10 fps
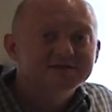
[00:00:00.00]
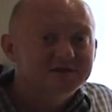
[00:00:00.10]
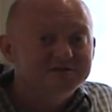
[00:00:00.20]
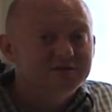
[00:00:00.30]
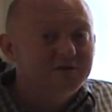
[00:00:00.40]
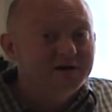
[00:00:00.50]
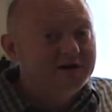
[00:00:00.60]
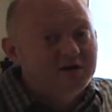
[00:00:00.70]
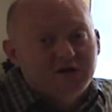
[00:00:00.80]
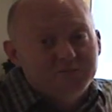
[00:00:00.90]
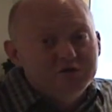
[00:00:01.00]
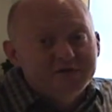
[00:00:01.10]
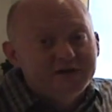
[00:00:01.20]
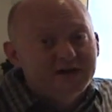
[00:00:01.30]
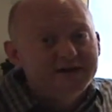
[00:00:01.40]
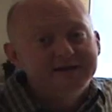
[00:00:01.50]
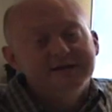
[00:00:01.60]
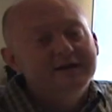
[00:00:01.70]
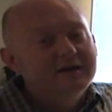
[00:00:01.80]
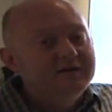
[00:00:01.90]
It's also great, you know, on movie
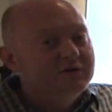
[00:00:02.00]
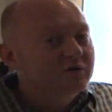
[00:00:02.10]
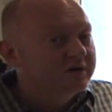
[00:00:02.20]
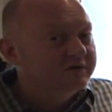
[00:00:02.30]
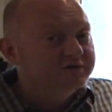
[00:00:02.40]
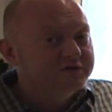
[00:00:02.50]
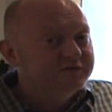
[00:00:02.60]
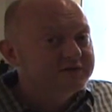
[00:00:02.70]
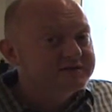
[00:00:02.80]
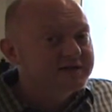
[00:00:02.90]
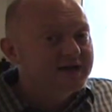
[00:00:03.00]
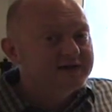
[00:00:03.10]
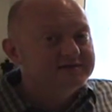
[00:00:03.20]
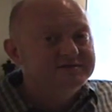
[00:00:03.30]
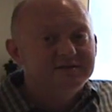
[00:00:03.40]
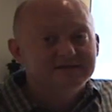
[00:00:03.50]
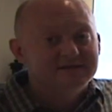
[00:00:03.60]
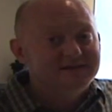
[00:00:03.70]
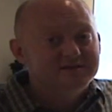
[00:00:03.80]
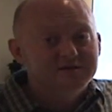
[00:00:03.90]
night, if you're going over to a friend's house as
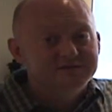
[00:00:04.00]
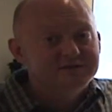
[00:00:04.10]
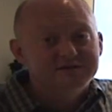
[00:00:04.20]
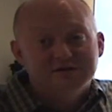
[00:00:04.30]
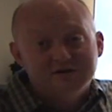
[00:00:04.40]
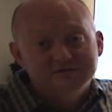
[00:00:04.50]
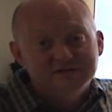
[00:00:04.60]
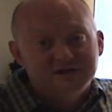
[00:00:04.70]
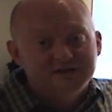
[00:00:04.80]
a nice hostess or host